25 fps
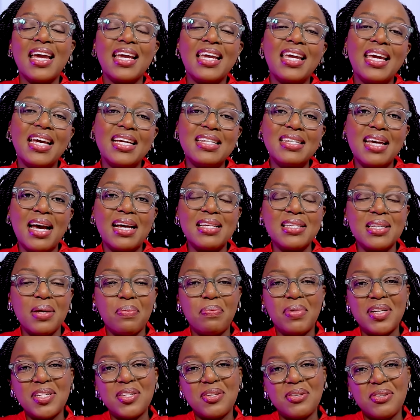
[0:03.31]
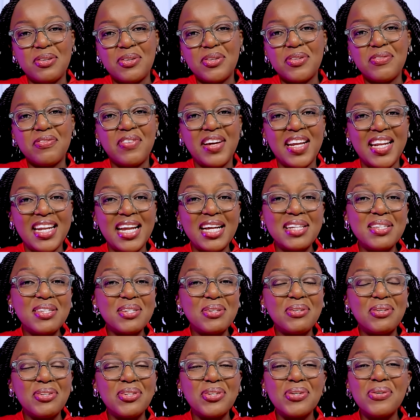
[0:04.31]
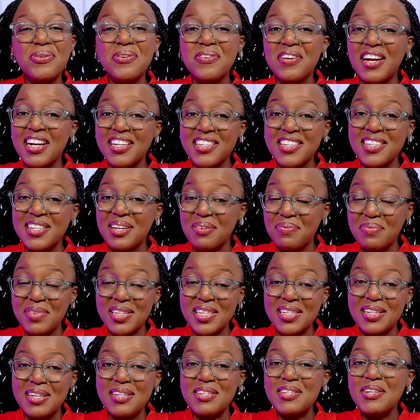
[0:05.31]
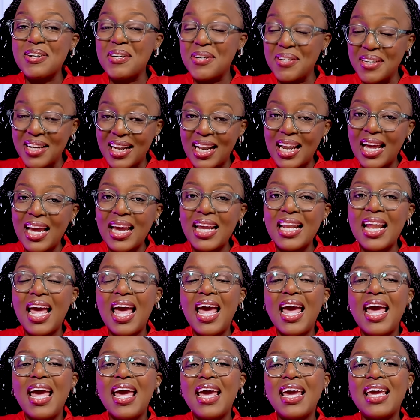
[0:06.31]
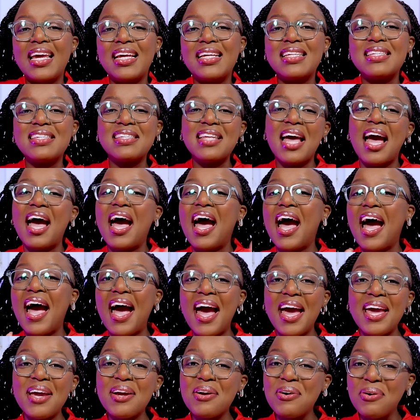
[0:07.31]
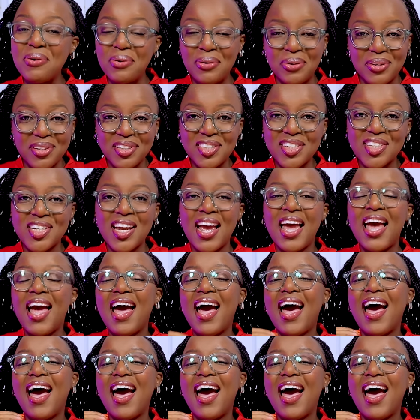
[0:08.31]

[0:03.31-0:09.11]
I get as a personal finance coach who runs their business online is Hi, coach.